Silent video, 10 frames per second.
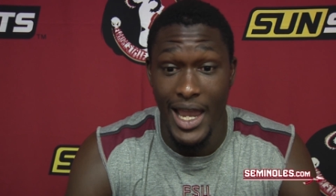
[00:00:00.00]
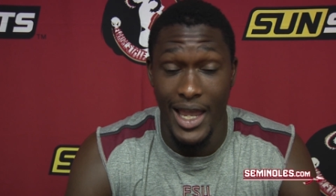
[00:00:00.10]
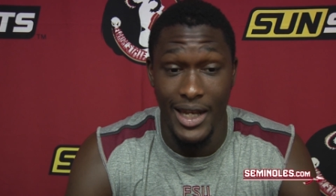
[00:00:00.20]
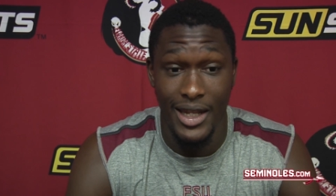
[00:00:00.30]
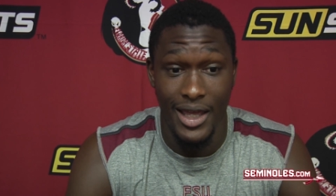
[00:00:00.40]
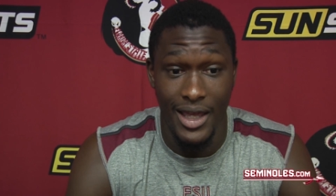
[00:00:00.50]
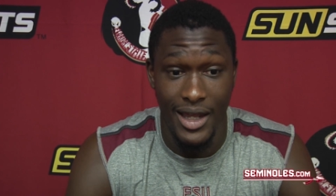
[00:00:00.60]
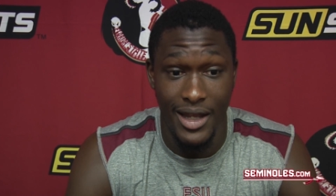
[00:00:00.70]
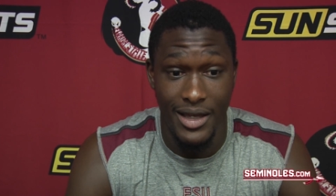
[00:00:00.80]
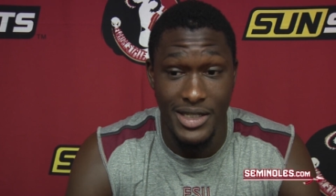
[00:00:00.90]
and uh,
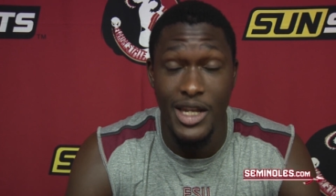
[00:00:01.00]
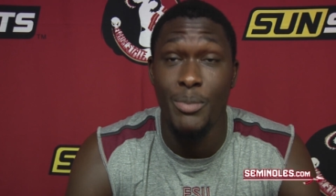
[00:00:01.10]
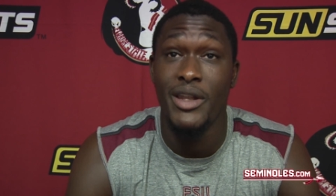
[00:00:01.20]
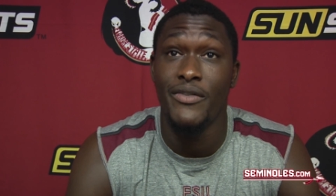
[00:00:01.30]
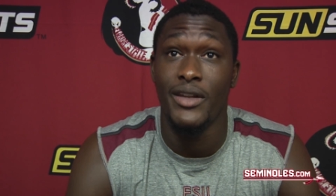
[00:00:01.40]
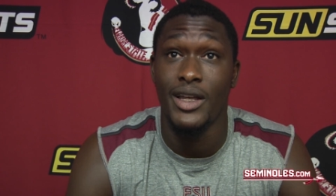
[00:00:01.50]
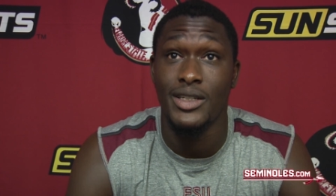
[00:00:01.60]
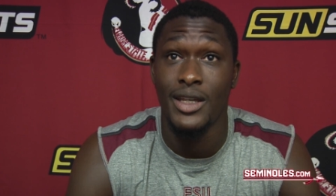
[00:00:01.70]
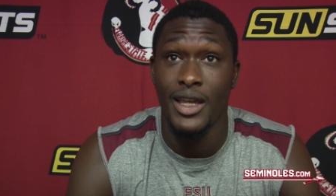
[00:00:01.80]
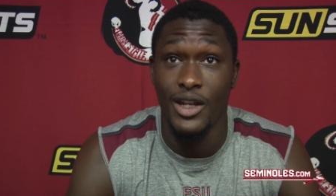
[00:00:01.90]
and uh, it's going to benefit
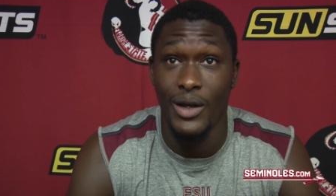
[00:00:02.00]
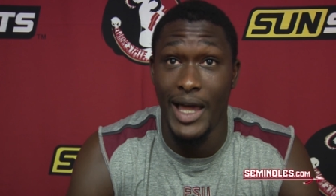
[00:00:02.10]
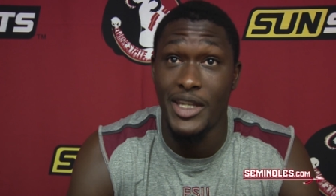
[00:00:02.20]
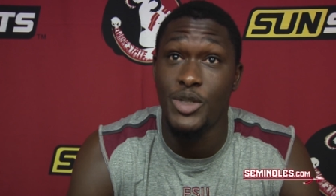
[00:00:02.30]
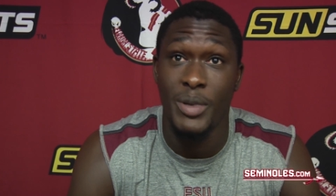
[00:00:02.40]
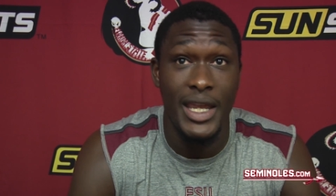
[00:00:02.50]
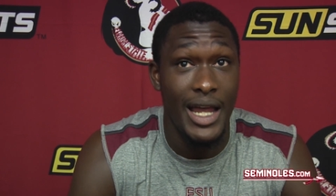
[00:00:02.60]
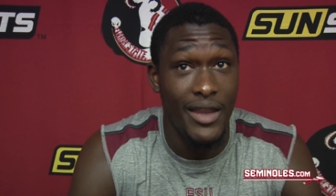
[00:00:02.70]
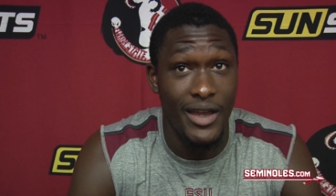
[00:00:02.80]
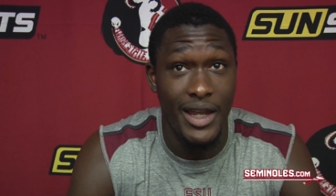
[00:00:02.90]
us. You know, a lot of speed
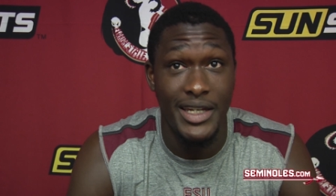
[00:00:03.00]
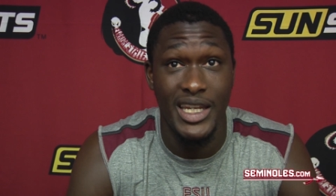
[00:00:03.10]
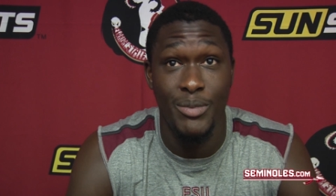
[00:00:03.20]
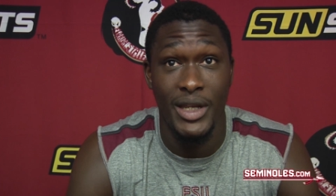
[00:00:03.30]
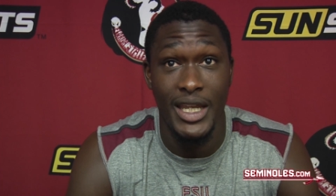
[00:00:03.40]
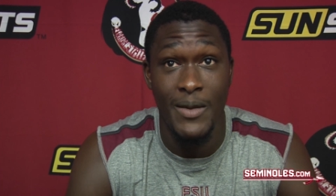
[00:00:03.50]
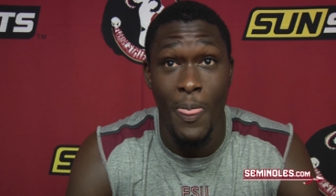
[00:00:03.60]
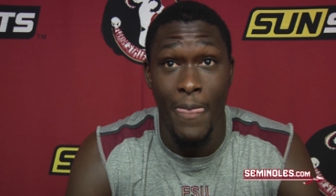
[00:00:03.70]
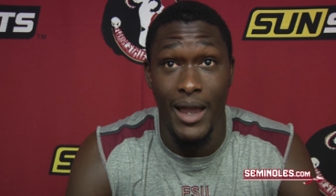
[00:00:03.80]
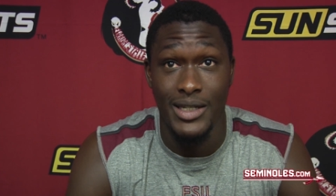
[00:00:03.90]
out there at DB.
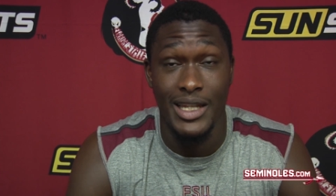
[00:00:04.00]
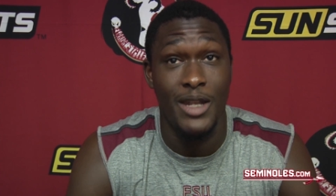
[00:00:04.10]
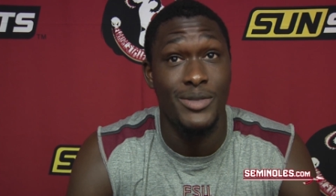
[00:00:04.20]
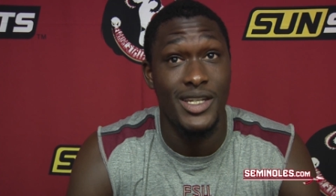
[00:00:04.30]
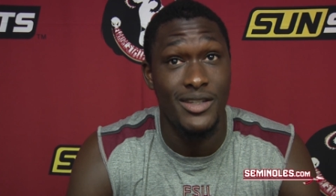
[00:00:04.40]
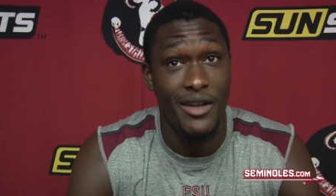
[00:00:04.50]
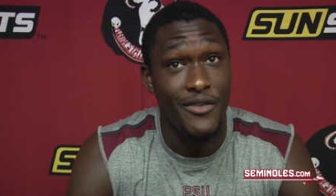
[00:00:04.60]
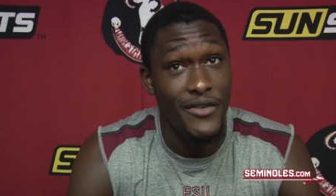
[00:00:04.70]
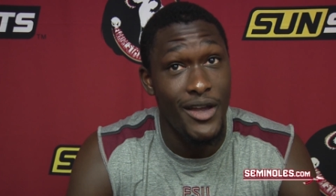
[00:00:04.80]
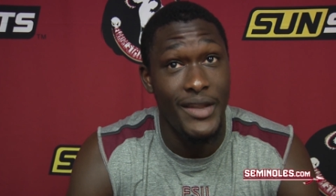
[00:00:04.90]
There's a lot of positions on the
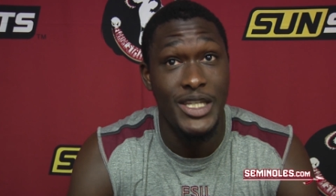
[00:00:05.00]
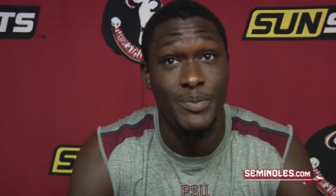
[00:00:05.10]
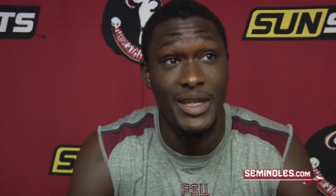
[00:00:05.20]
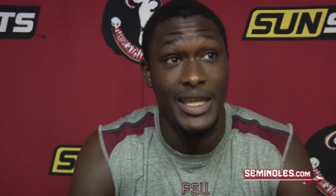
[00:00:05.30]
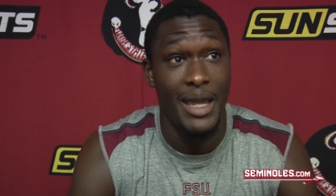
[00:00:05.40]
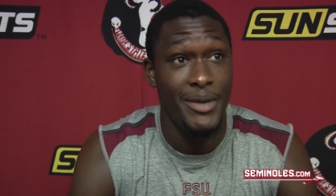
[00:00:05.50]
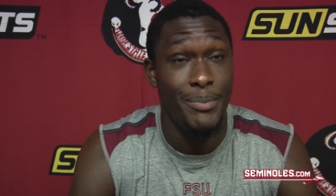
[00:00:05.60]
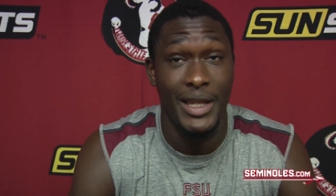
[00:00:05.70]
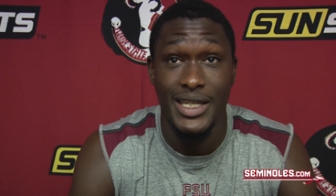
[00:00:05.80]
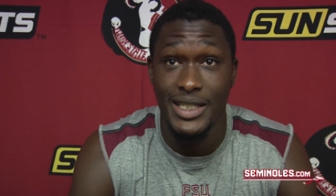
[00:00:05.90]
field that speed can be
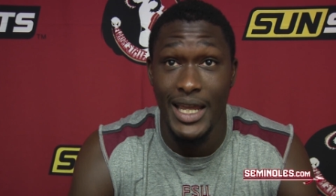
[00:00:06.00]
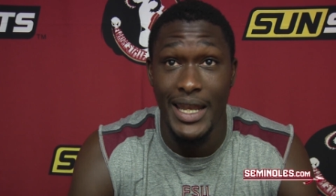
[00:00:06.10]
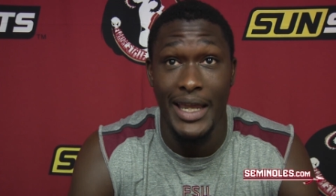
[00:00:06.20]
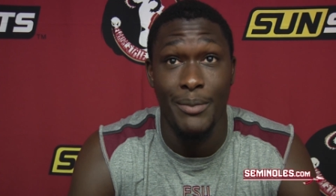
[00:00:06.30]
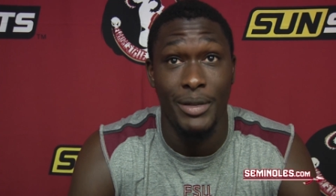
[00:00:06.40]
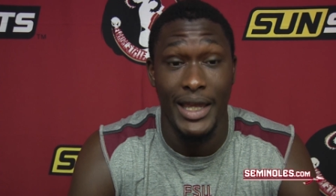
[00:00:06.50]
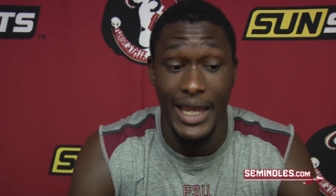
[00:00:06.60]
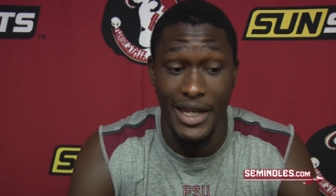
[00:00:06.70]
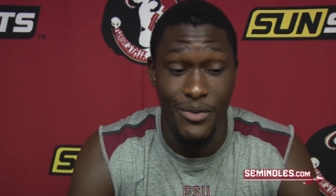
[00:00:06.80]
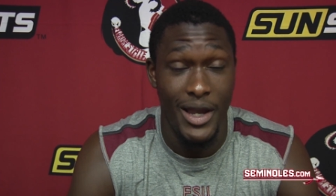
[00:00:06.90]
placed in that can play
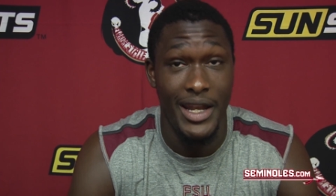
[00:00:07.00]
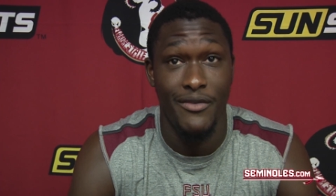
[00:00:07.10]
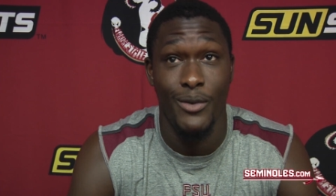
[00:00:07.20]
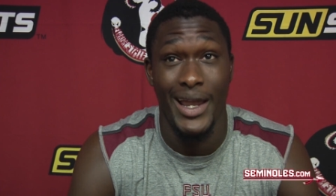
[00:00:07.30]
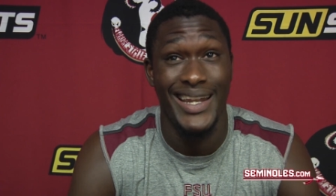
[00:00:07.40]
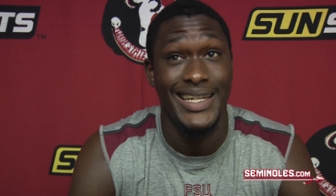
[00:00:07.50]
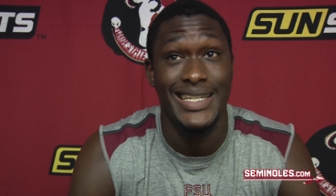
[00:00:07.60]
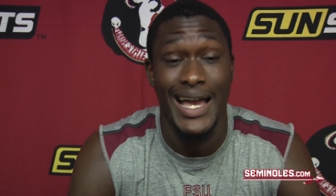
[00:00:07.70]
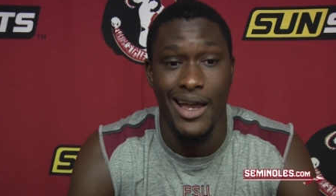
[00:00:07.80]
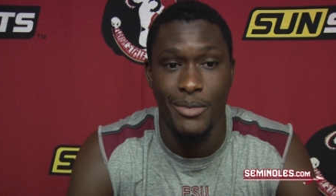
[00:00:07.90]
anywhere and everywhere,
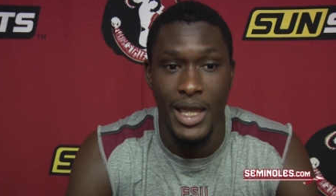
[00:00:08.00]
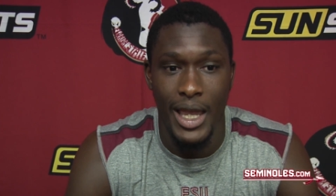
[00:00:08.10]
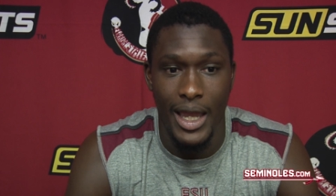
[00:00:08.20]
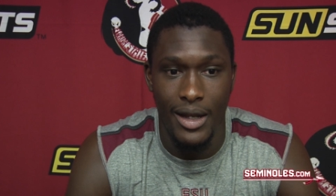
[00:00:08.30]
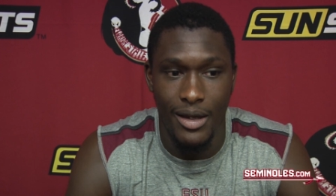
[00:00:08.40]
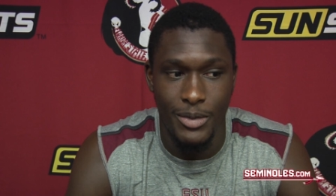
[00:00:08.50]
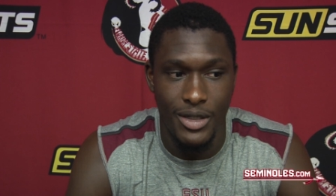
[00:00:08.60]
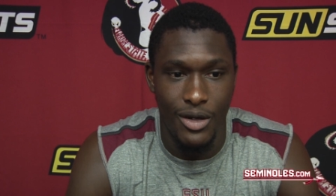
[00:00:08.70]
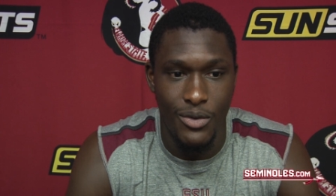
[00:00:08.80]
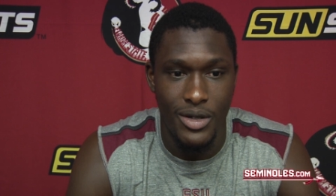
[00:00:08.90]
anytime. And um, you
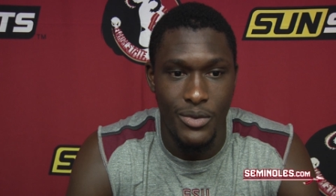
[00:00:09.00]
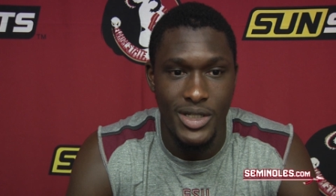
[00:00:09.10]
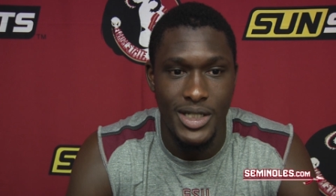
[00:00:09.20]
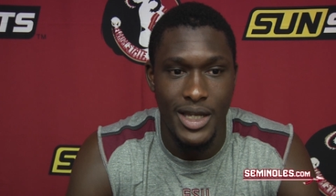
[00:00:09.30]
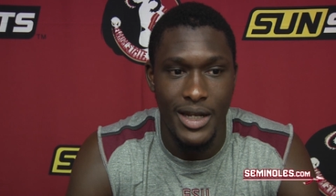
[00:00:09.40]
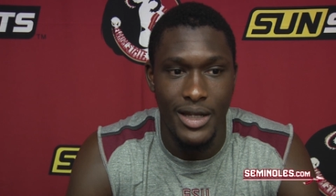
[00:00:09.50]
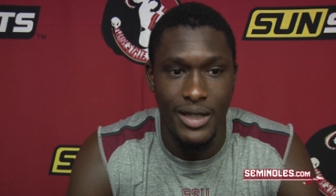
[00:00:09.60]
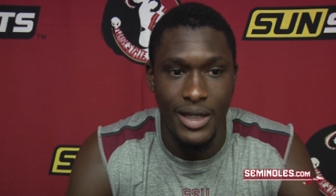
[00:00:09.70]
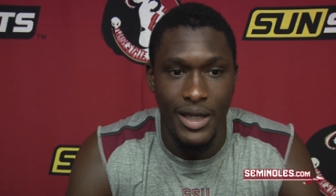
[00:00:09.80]
know, we're, we're just gonna